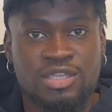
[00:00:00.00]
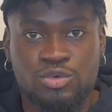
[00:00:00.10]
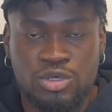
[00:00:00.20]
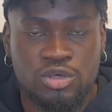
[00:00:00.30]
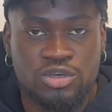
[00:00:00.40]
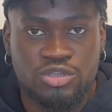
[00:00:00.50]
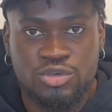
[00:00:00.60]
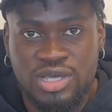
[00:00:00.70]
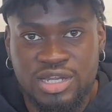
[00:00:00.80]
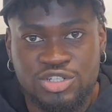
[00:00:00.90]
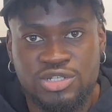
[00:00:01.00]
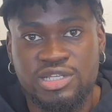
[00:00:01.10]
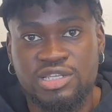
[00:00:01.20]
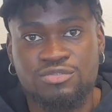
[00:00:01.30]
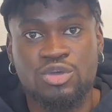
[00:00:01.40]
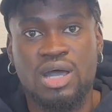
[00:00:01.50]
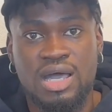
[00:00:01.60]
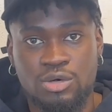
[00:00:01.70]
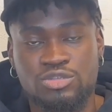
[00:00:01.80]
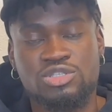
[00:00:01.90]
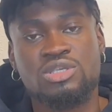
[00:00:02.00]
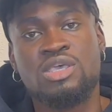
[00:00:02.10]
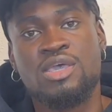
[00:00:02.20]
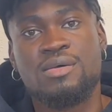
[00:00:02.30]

8 o'clock, you can actually leave your house